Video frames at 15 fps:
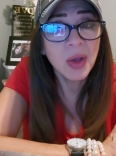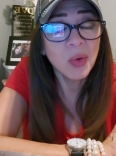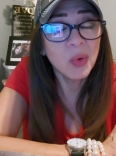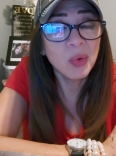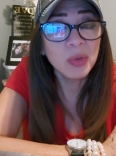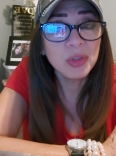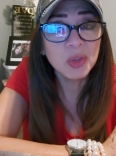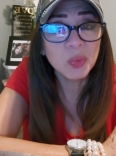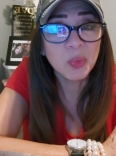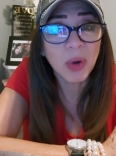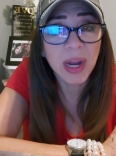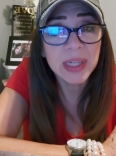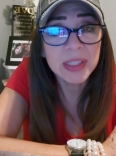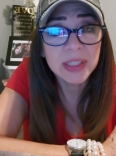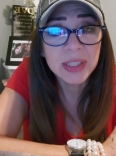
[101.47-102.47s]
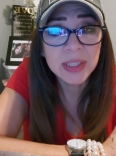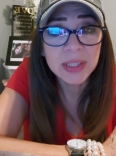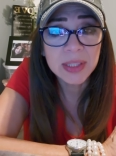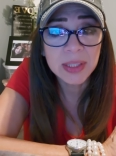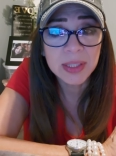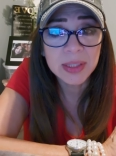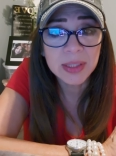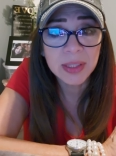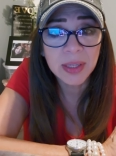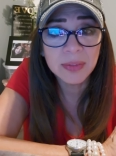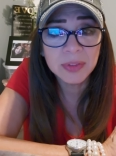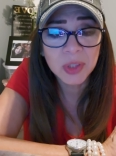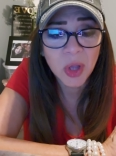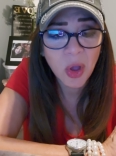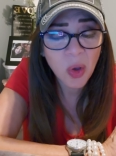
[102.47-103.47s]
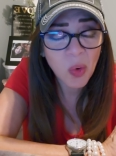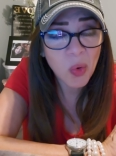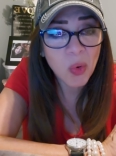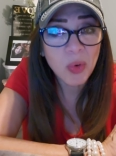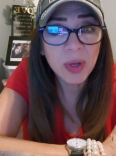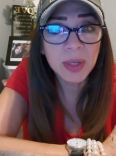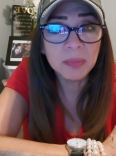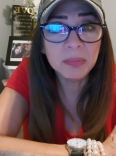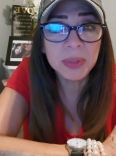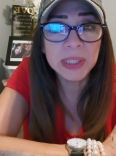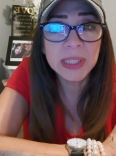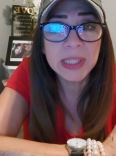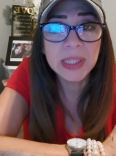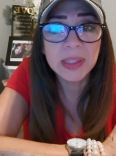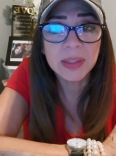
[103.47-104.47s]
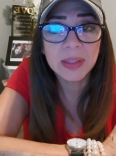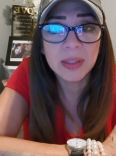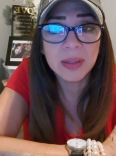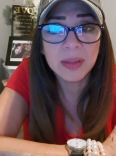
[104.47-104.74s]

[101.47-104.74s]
whose righteousness loves who completed